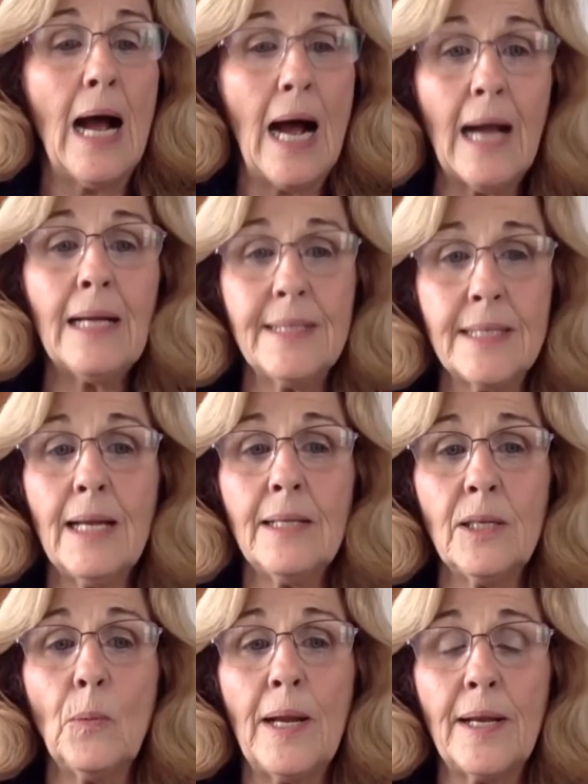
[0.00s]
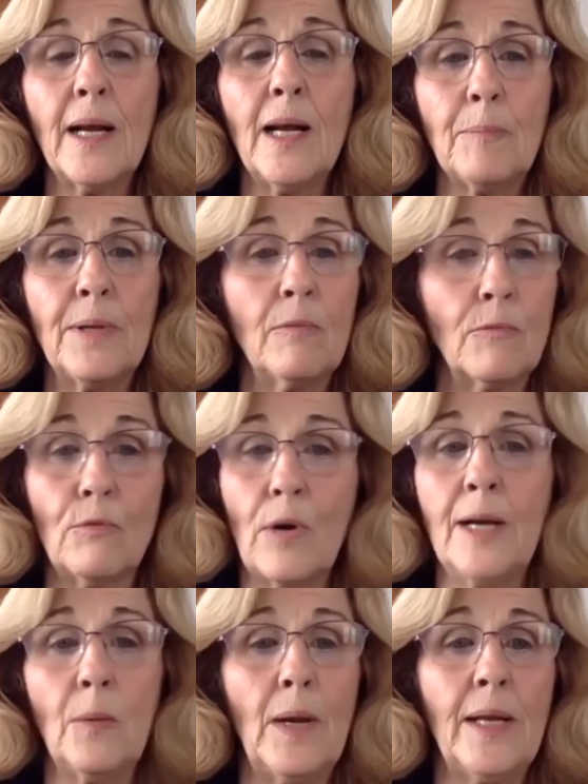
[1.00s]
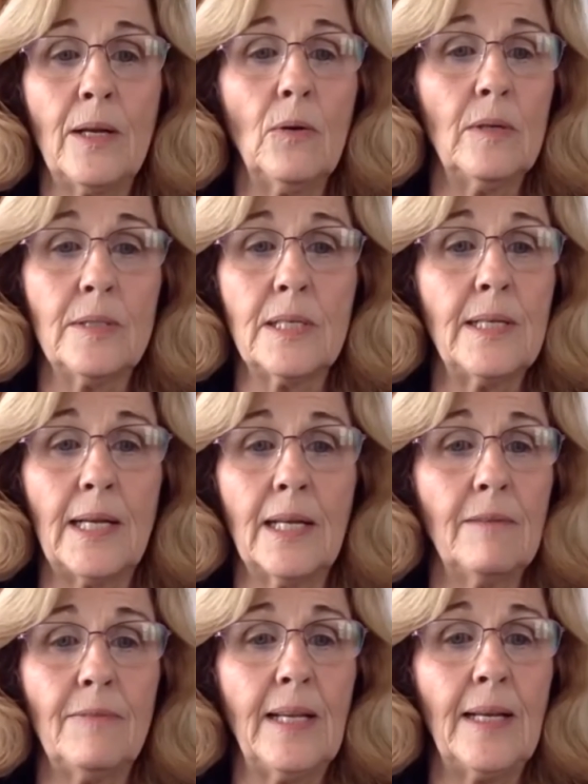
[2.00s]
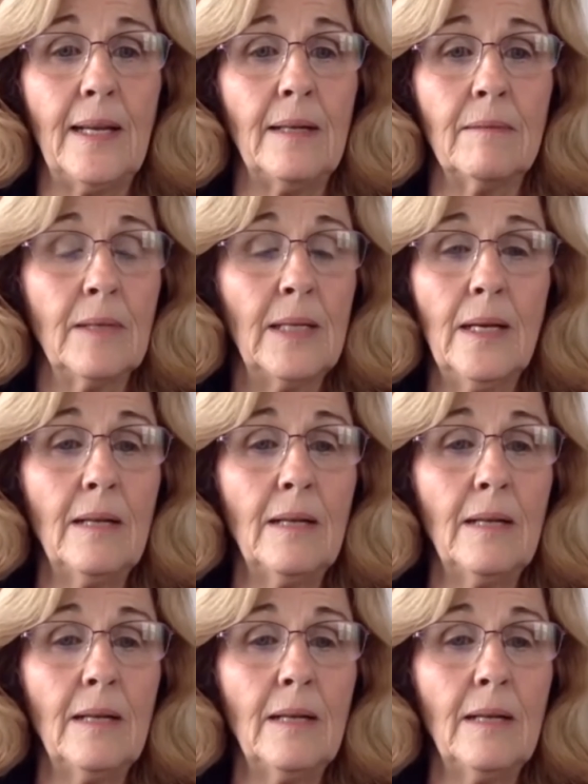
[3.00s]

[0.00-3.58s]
i tend to wake up and right away go into negative thinking yeah.